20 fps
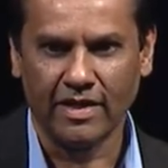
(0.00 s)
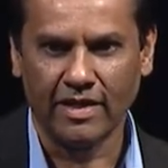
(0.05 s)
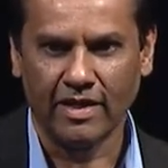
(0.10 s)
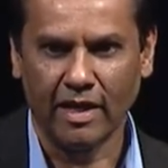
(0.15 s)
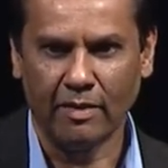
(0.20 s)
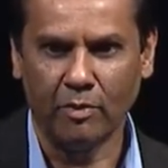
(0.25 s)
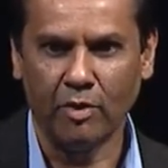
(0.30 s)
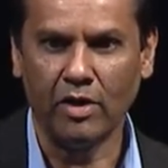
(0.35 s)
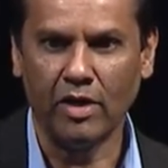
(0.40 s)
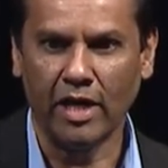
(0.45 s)

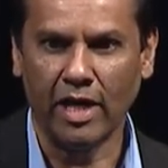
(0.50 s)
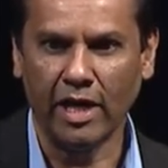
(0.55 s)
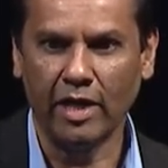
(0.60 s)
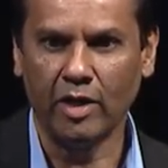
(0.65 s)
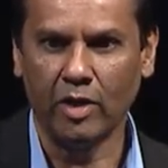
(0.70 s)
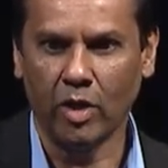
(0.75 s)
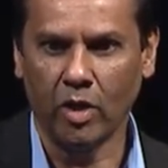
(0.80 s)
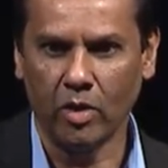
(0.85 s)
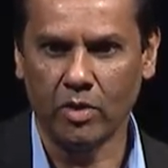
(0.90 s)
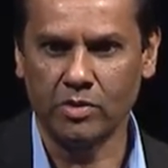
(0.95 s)
About
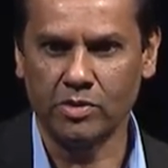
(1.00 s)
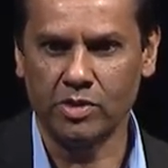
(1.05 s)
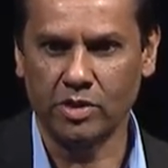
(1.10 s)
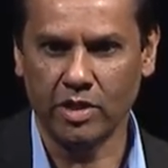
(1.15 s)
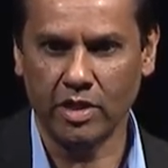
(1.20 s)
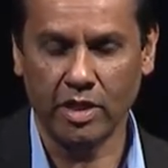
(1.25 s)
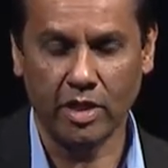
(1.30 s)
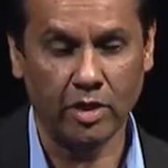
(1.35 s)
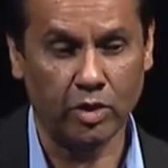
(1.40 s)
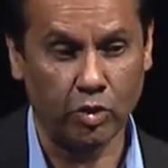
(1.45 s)
$9.
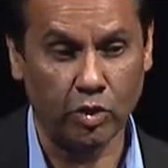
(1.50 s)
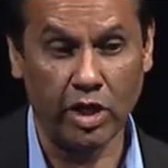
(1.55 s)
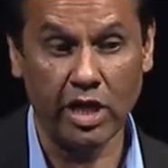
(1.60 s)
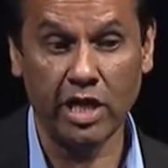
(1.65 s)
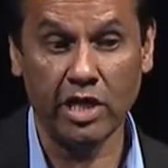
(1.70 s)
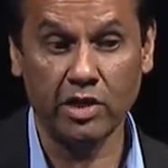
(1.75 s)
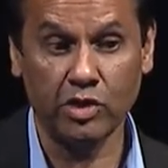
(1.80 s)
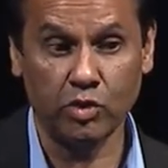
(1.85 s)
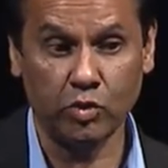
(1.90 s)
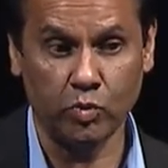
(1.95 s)
And in
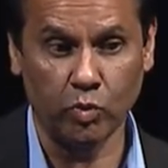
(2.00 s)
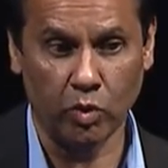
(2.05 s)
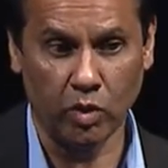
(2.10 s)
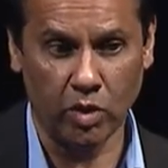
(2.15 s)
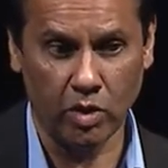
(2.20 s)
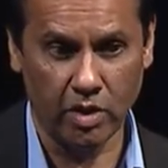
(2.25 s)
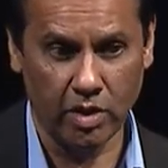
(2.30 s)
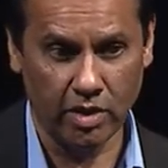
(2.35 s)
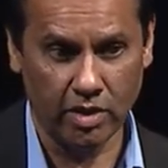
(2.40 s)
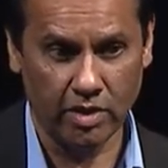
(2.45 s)
today's
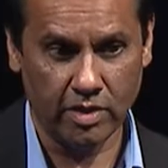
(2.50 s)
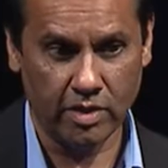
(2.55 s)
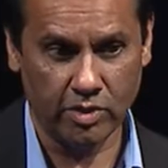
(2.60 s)
world,